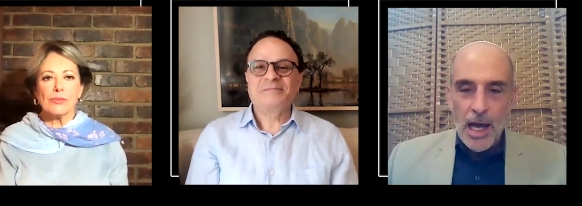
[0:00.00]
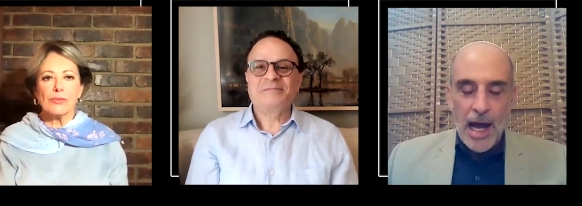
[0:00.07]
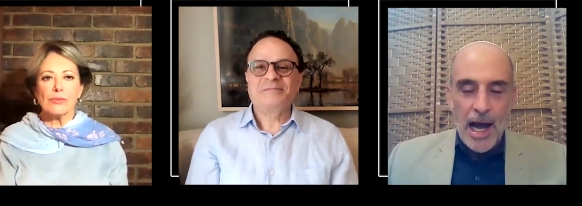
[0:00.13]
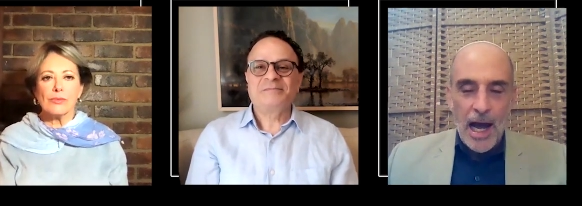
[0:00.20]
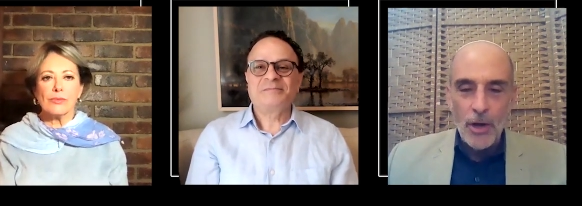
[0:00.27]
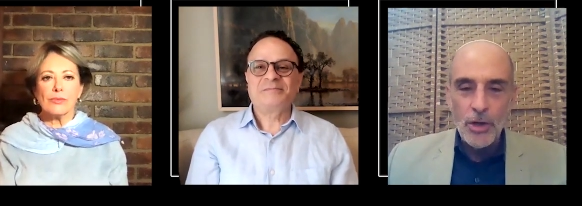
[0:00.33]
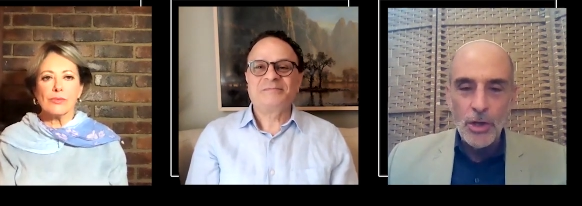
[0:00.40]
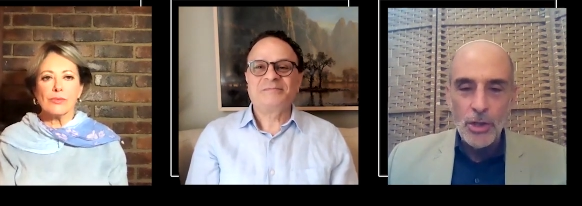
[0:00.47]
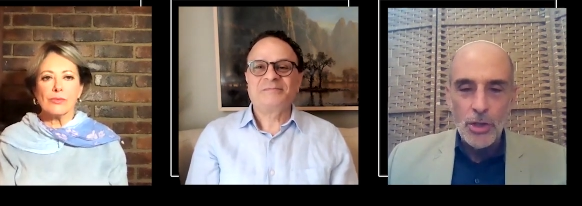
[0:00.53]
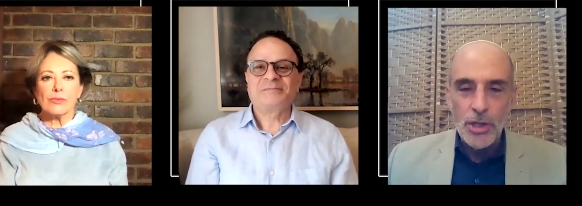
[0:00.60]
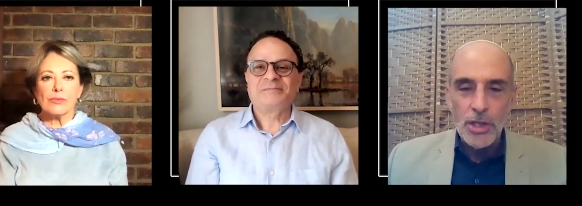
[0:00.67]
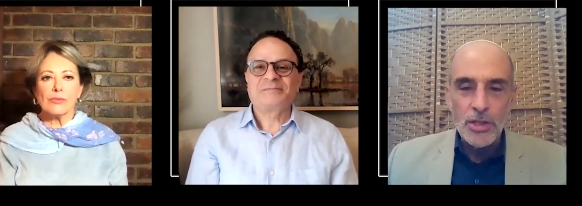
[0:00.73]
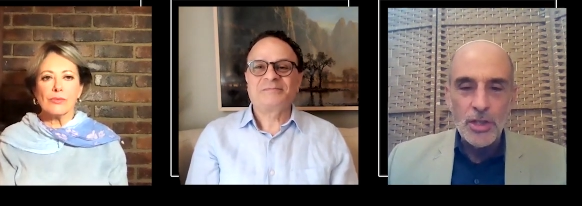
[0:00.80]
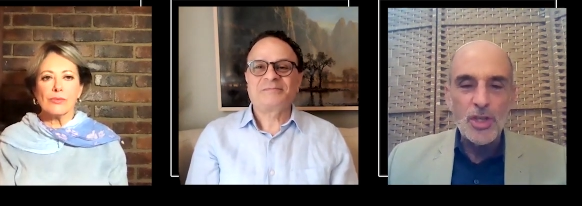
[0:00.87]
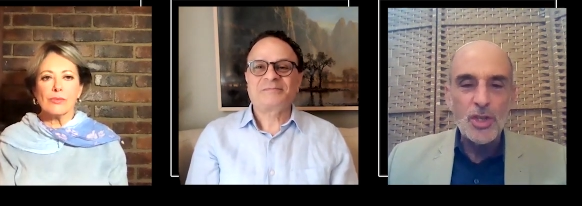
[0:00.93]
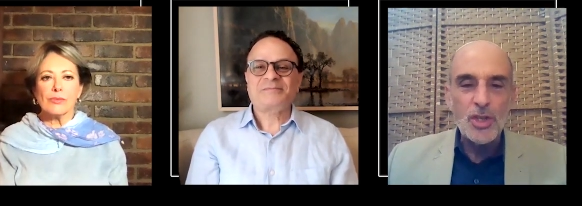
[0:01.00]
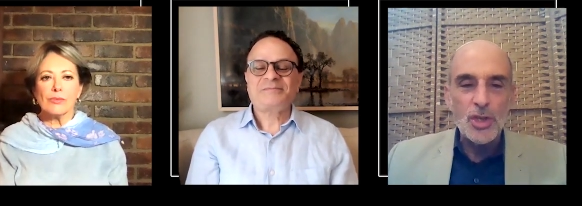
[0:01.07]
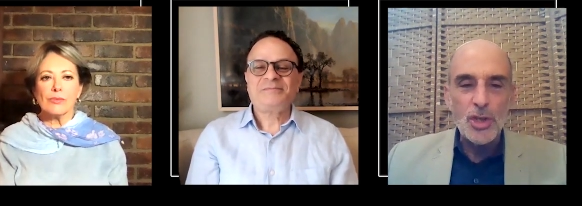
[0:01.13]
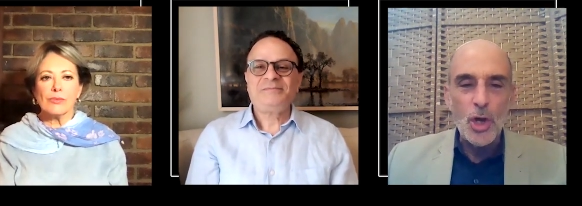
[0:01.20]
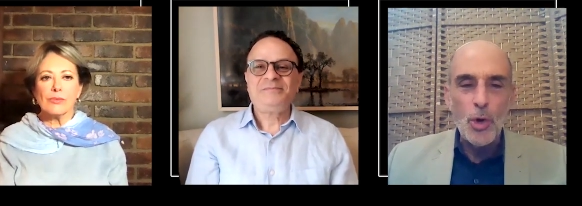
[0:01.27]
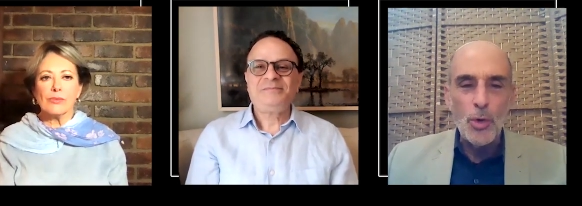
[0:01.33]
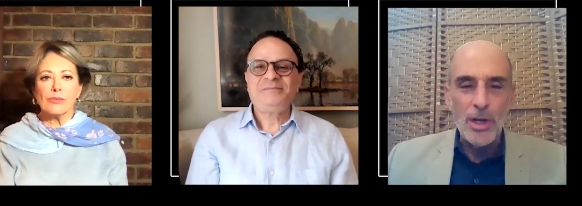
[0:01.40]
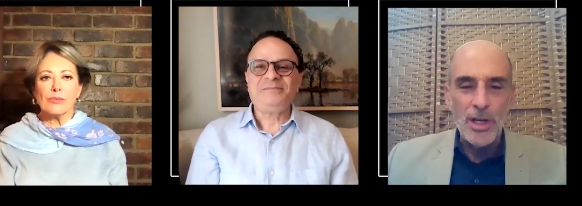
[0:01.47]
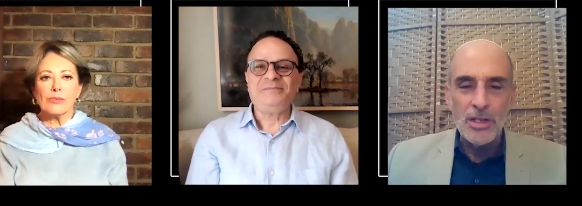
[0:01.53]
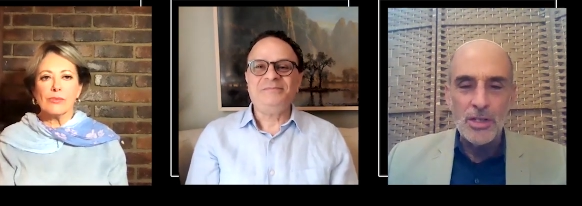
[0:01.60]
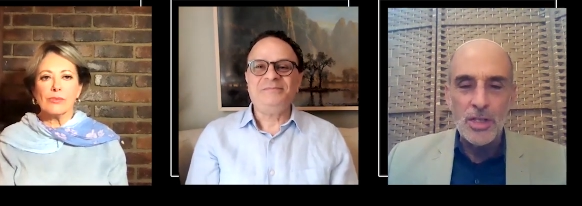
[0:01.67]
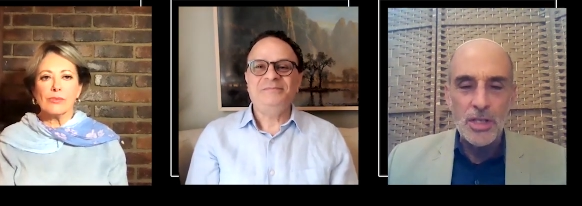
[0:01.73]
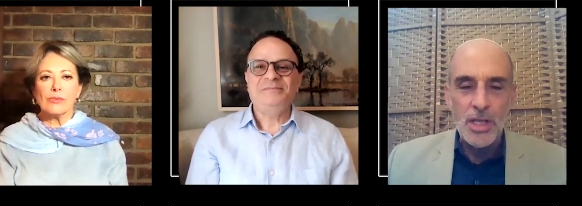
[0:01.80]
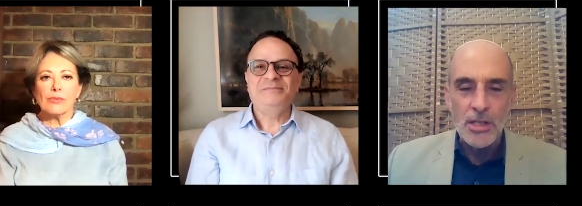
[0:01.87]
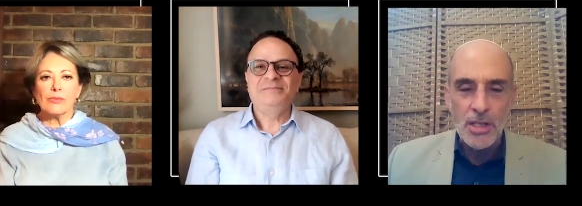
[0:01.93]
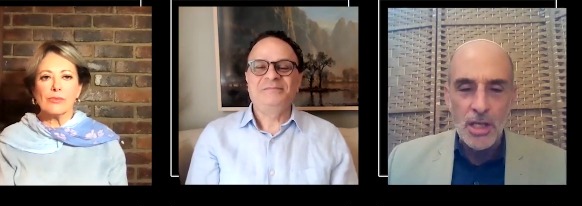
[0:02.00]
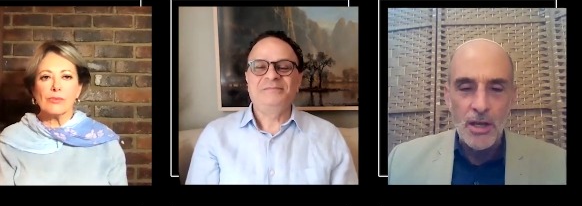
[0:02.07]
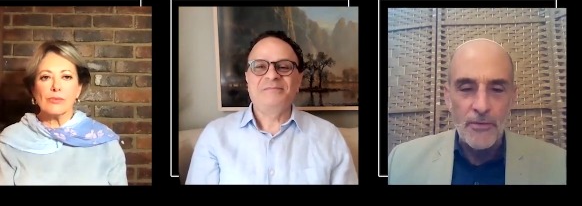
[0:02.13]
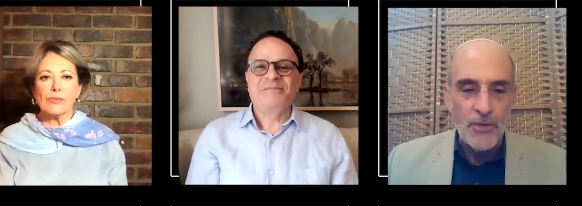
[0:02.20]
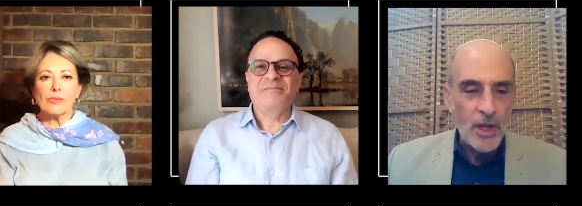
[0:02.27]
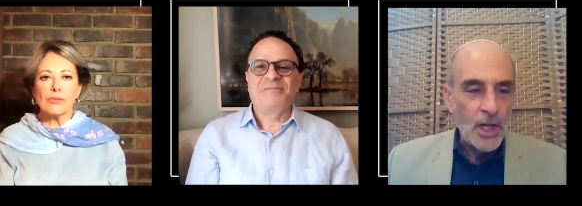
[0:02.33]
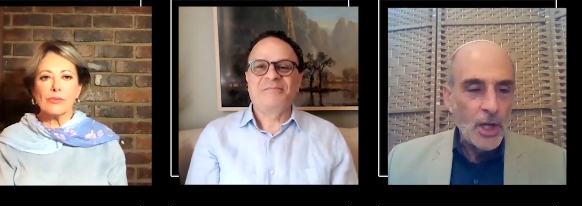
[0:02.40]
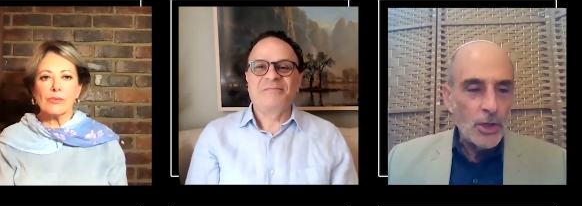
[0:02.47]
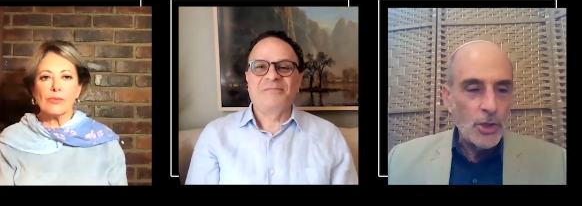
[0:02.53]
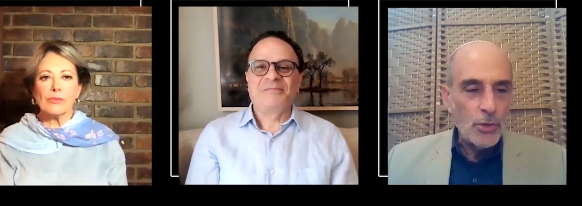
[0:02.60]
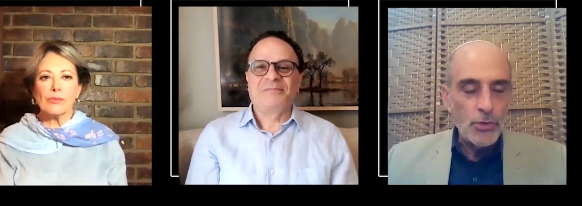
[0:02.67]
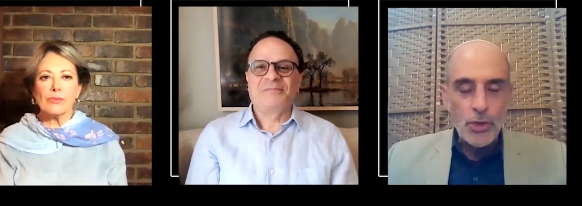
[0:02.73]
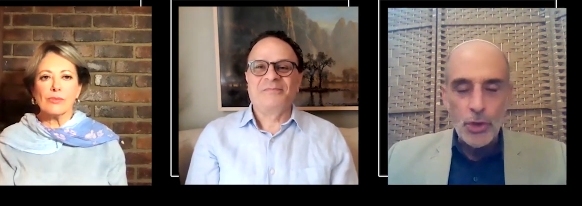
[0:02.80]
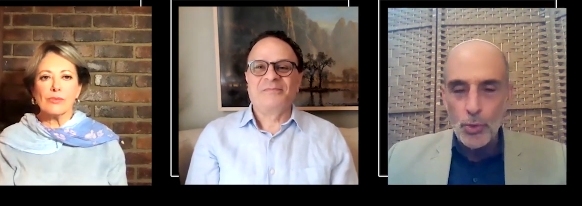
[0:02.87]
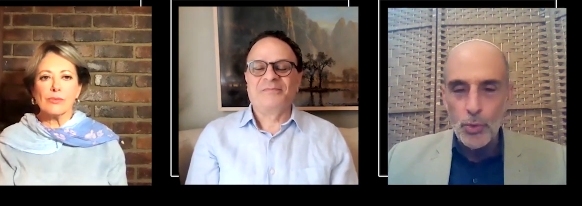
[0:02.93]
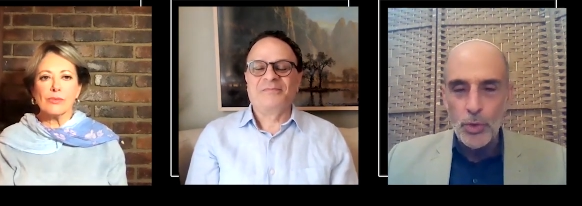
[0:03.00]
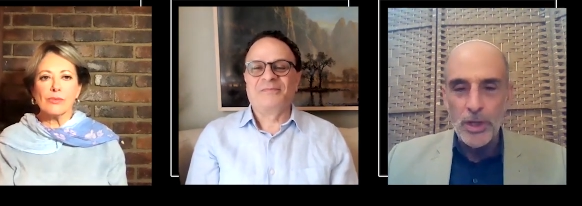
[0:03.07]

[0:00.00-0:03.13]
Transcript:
Speaker 1: How can this is so insensitive? Don't you